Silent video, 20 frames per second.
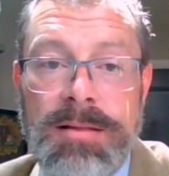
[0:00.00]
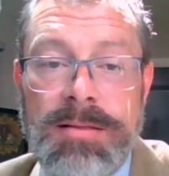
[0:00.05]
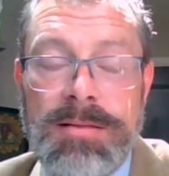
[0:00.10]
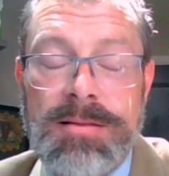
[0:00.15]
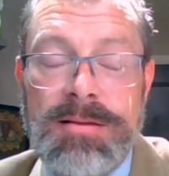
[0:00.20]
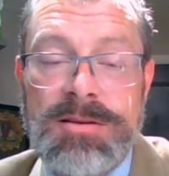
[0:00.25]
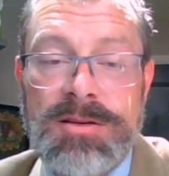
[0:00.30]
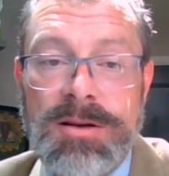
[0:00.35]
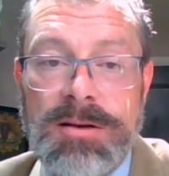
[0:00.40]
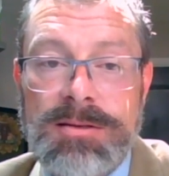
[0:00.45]

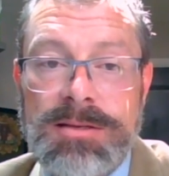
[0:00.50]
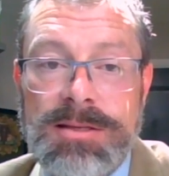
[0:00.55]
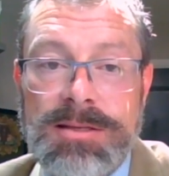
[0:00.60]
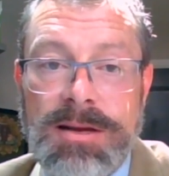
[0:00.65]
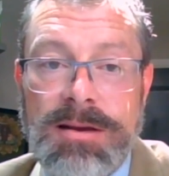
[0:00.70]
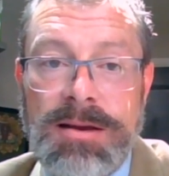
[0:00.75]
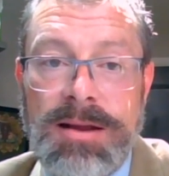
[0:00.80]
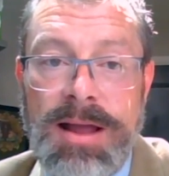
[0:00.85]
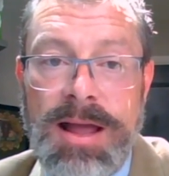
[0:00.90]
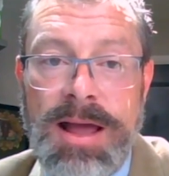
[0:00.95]
The judge is
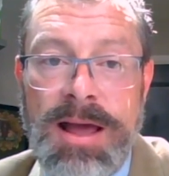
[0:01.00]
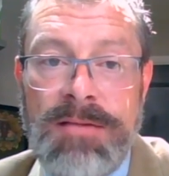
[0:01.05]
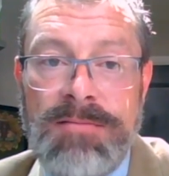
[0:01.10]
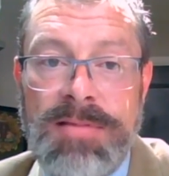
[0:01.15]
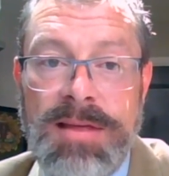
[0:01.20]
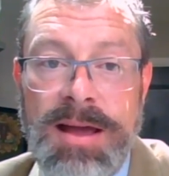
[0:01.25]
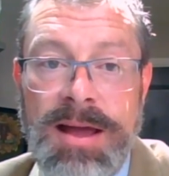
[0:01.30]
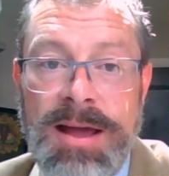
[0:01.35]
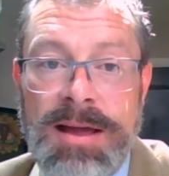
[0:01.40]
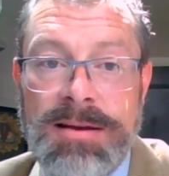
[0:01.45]
going to have
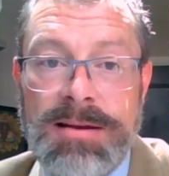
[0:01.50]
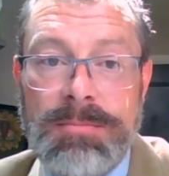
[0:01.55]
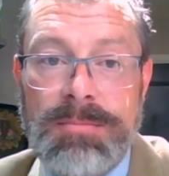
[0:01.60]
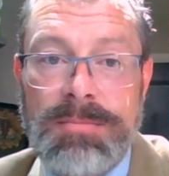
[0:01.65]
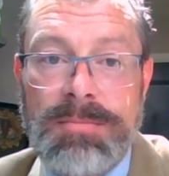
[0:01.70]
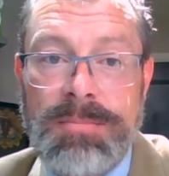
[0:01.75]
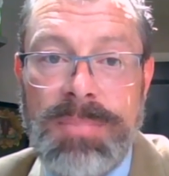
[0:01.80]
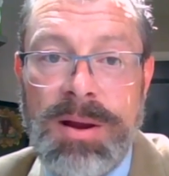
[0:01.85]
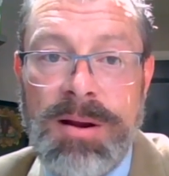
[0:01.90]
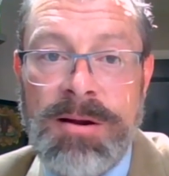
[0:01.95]
that
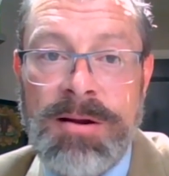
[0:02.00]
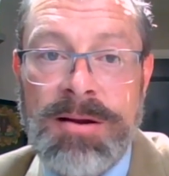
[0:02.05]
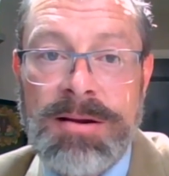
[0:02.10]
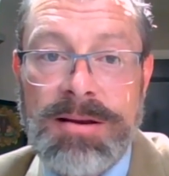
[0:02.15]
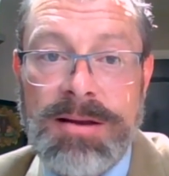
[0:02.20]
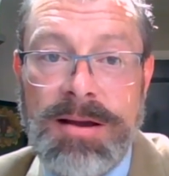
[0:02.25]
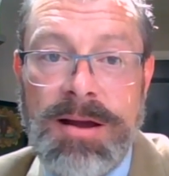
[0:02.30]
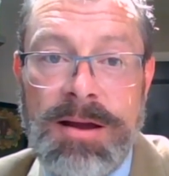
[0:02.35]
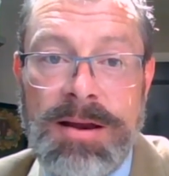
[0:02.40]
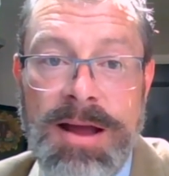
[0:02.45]

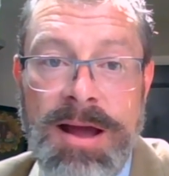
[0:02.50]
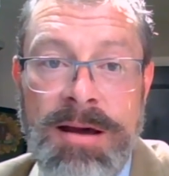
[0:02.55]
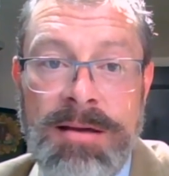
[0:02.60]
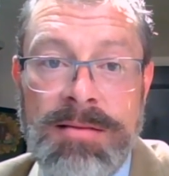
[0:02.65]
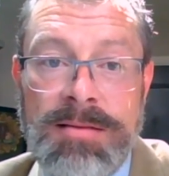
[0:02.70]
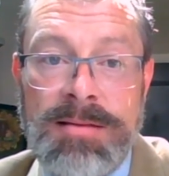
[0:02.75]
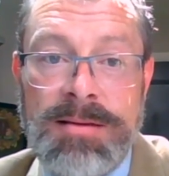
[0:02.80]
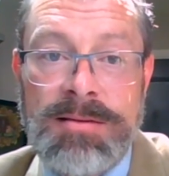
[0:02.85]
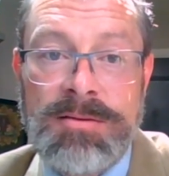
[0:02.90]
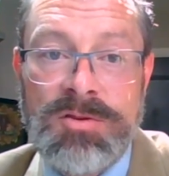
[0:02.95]
parent cut
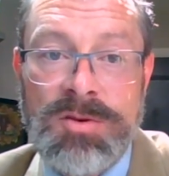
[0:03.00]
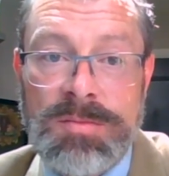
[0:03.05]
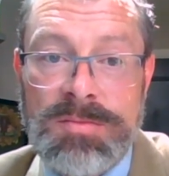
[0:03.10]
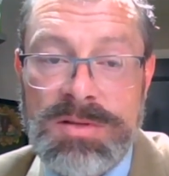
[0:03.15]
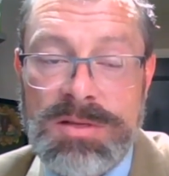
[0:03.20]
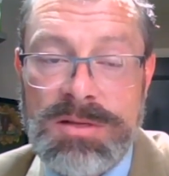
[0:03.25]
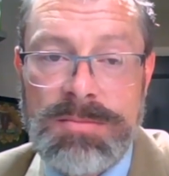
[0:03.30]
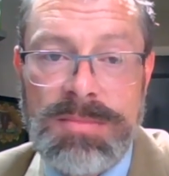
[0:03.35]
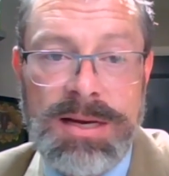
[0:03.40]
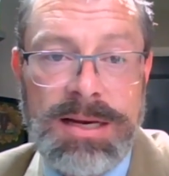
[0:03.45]
out the
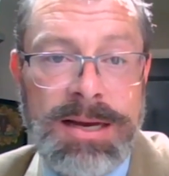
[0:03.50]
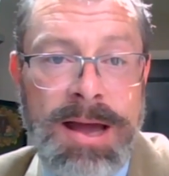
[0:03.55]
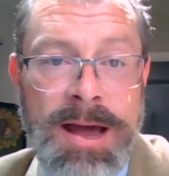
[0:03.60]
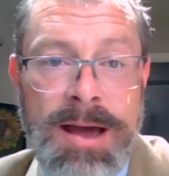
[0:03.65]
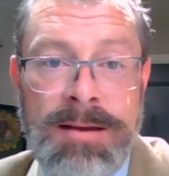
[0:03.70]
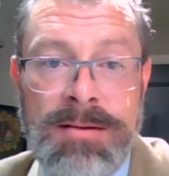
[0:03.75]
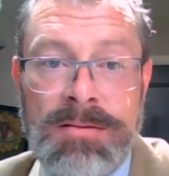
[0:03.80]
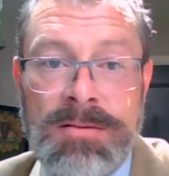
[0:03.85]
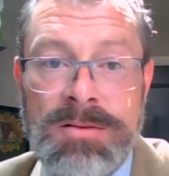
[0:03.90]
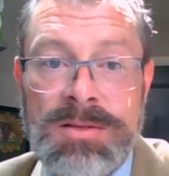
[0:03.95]
trips to
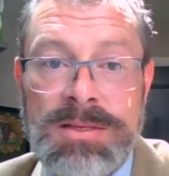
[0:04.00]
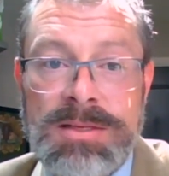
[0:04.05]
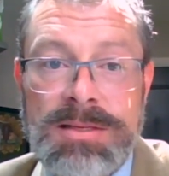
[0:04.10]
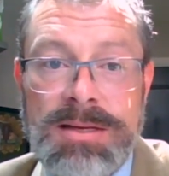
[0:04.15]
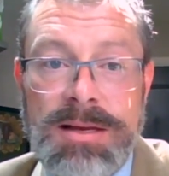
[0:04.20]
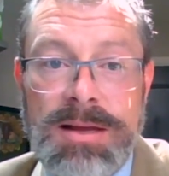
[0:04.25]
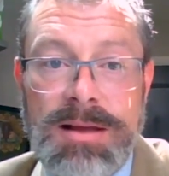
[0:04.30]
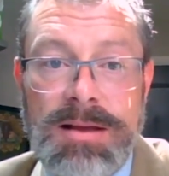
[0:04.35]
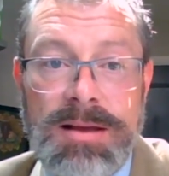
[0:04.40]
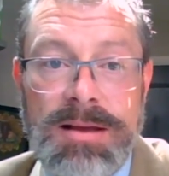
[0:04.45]

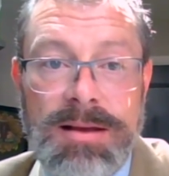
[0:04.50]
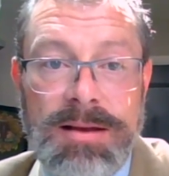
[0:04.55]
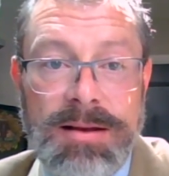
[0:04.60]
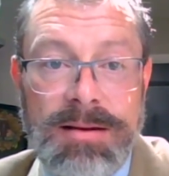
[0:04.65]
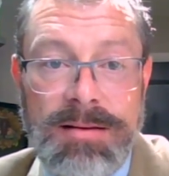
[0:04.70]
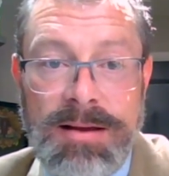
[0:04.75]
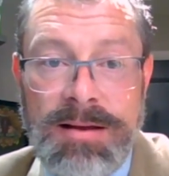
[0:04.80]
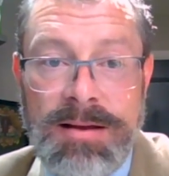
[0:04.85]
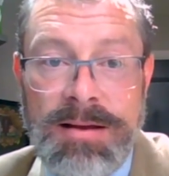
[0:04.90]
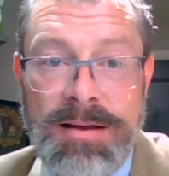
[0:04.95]
McDonald's,
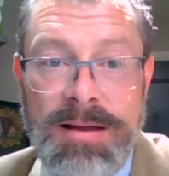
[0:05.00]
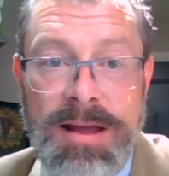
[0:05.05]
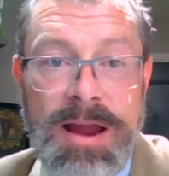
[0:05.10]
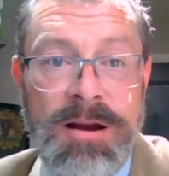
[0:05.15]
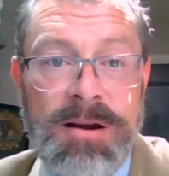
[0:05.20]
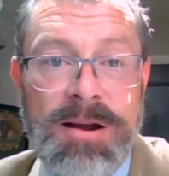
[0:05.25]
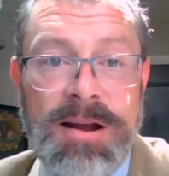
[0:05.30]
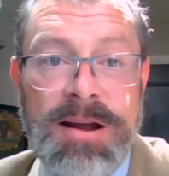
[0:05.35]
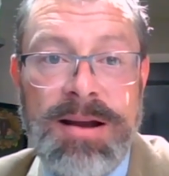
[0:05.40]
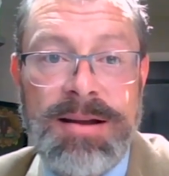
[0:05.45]

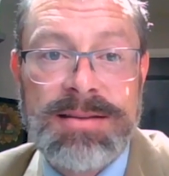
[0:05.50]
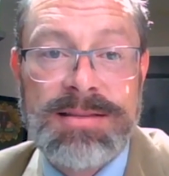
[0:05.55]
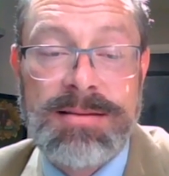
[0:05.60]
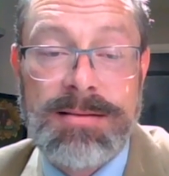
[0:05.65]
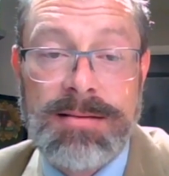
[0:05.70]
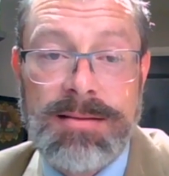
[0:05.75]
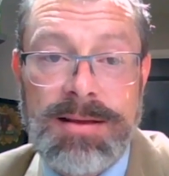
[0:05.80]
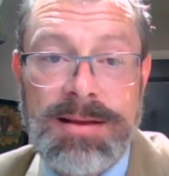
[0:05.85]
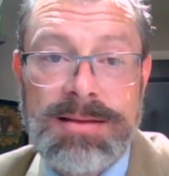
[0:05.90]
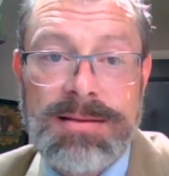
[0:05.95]
haircuts,
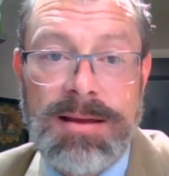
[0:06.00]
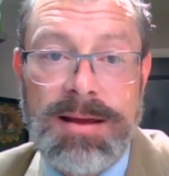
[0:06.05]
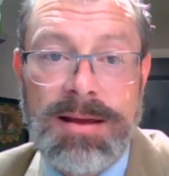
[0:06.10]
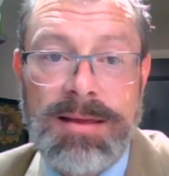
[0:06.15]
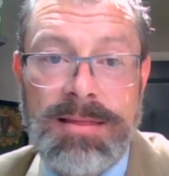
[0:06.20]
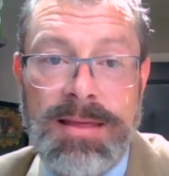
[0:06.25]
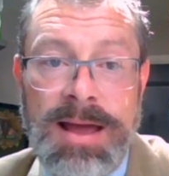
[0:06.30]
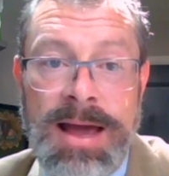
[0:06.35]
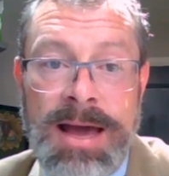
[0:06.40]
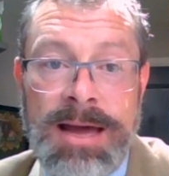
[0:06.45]
and things
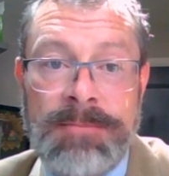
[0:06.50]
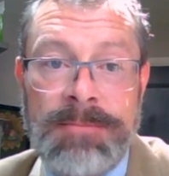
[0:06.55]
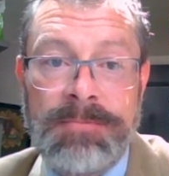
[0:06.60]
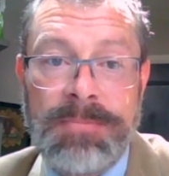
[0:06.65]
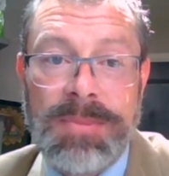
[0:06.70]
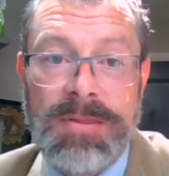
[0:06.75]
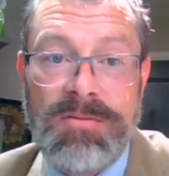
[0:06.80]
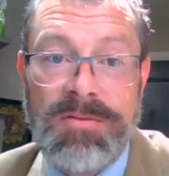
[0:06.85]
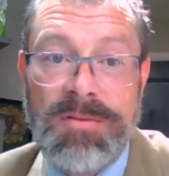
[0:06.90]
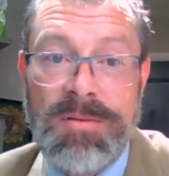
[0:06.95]
like that.
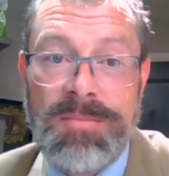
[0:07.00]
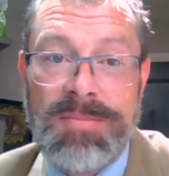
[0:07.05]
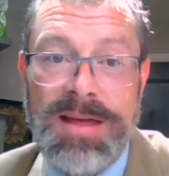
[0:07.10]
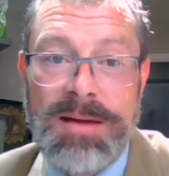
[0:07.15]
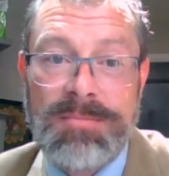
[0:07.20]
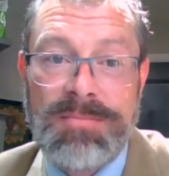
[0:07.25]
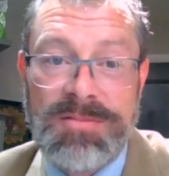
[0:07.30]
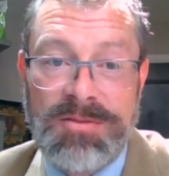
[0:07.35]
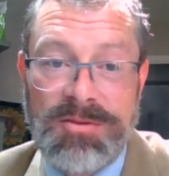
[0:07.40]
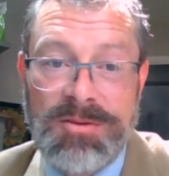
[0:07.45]
From
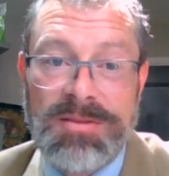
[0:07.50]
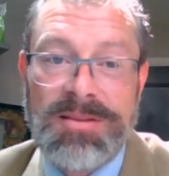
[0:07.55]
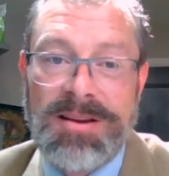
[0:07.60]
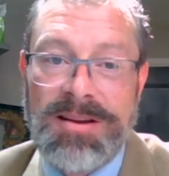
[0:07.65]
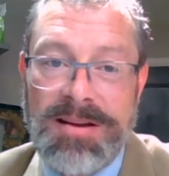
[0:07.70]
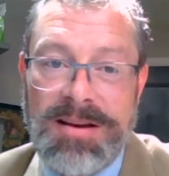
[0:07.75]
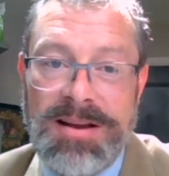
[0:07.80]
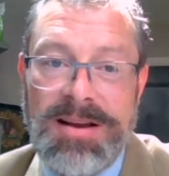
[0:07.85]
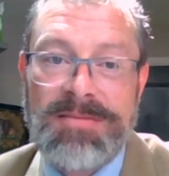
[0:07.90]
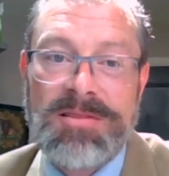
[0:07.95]
that, you're
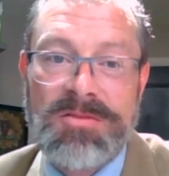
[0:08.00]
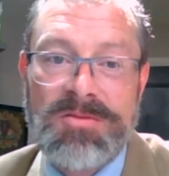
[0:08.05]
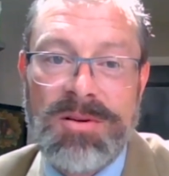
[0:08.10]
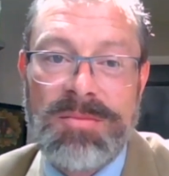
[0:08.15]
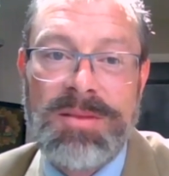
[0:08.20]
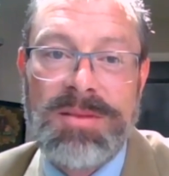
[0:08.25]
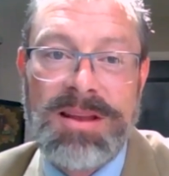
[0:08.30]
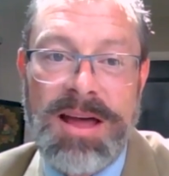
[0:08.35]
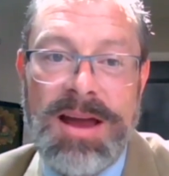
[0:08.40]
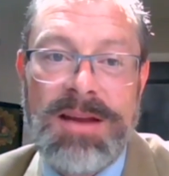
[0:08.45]
going to have to
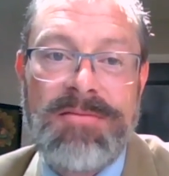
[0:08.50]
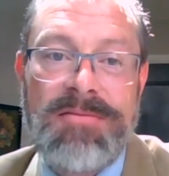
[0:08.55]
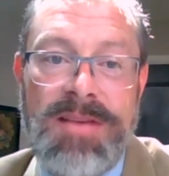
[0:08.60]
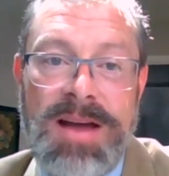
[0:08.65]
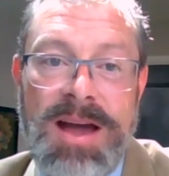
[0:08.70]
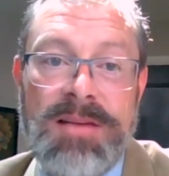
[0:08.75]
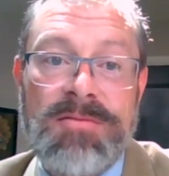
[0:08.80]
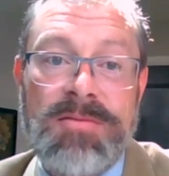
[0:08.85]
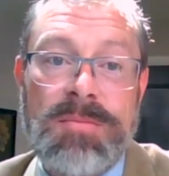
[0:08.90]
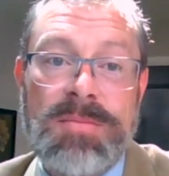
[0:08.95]
trim a lot of
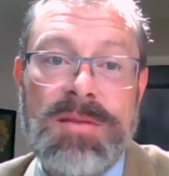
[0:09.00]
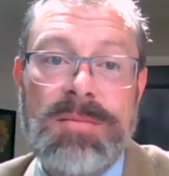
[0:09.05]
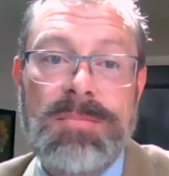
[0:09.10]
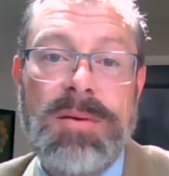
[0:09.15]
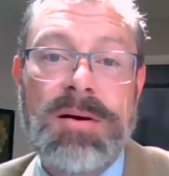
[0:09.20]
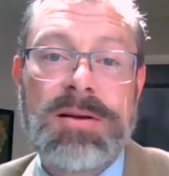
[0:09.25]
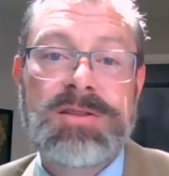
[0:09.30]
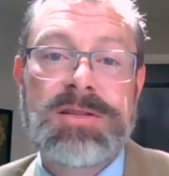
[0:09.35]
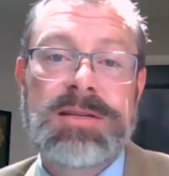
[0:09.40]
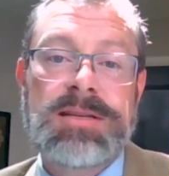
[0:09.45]
fat from the
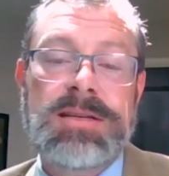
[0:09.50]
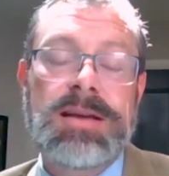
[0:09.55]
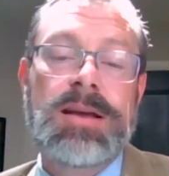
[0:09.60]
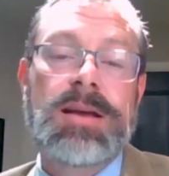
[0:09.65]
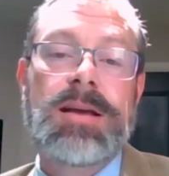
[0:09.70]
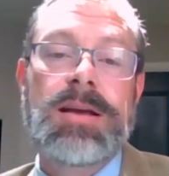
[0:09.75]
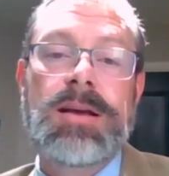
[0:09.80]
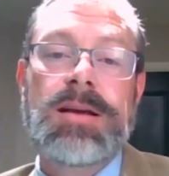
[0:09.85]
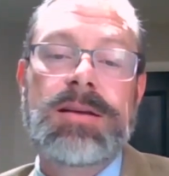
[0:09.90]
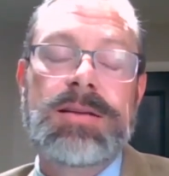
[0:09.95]
budget
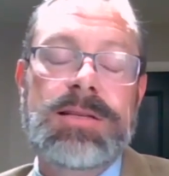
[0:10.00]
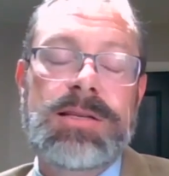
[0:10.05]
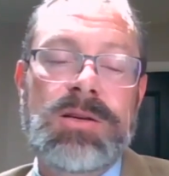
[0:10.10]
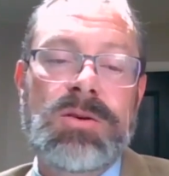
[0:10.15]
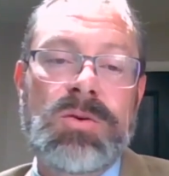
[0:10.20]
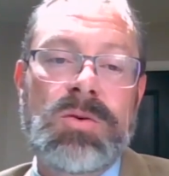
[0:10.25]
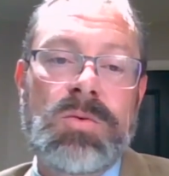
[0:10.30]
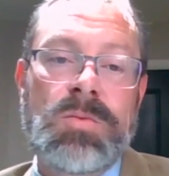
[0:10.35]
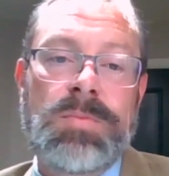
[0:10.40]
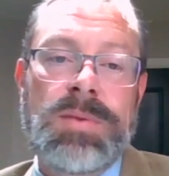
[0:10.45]

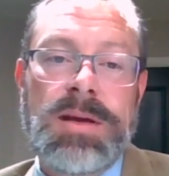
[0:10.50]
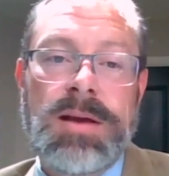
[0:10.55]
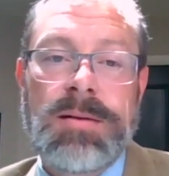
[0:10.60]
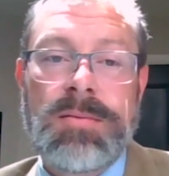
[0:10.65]
to be